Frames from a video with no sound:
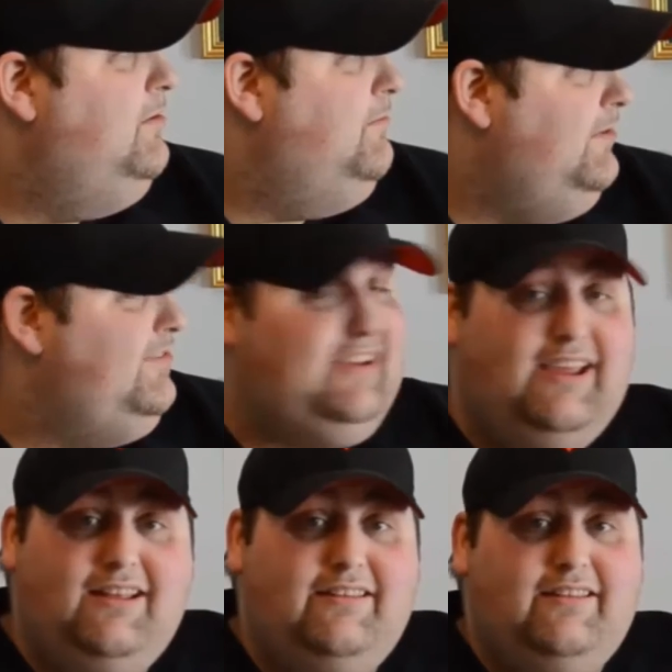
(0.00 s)
Once
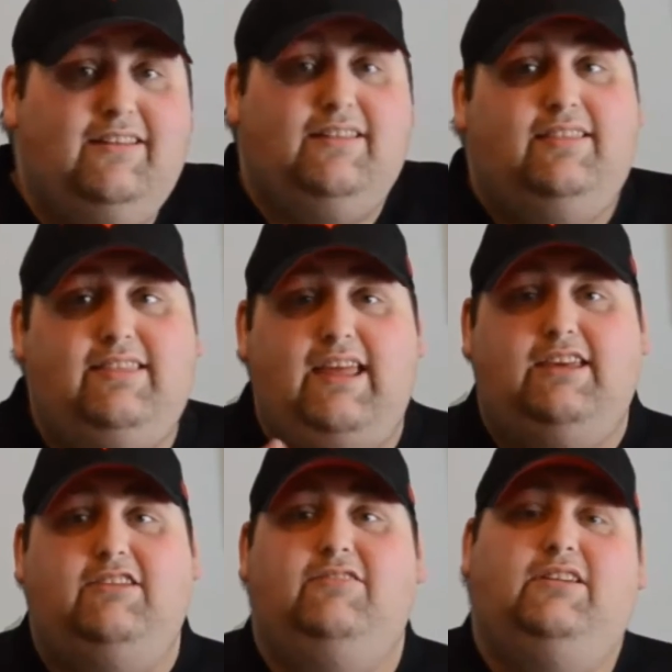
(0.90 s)
again, thank
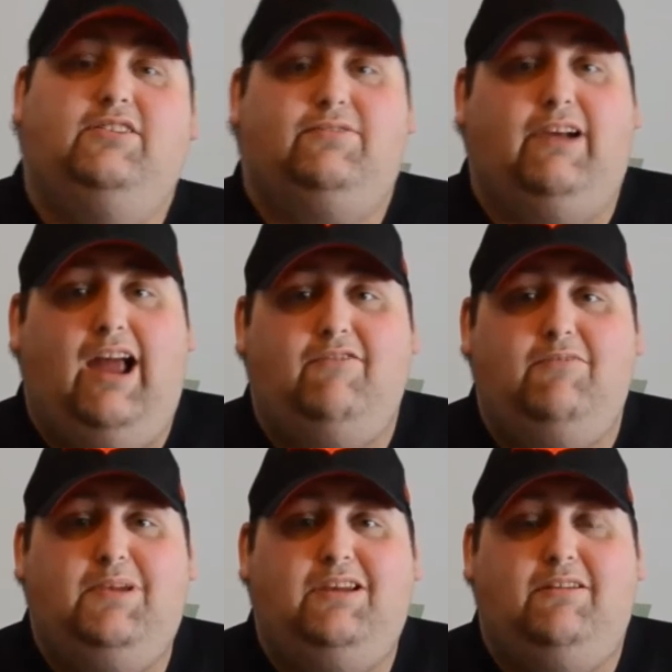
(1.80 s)
you, Niels, for having
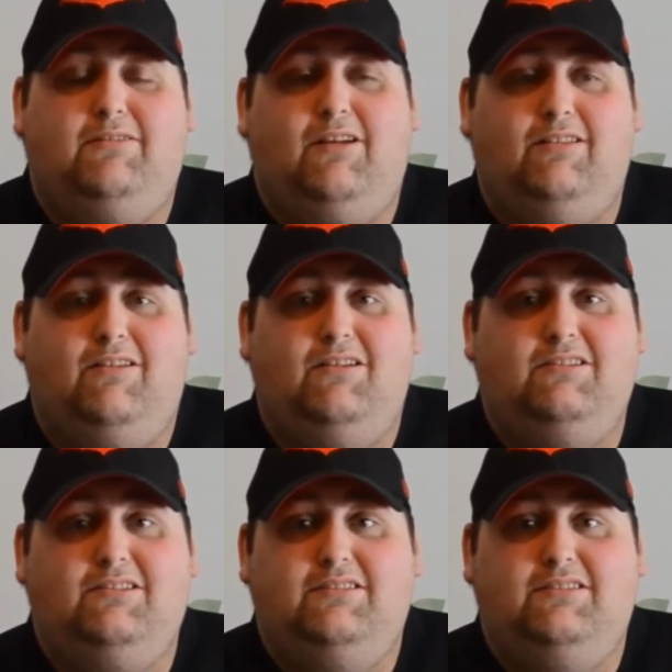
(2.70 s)
me along.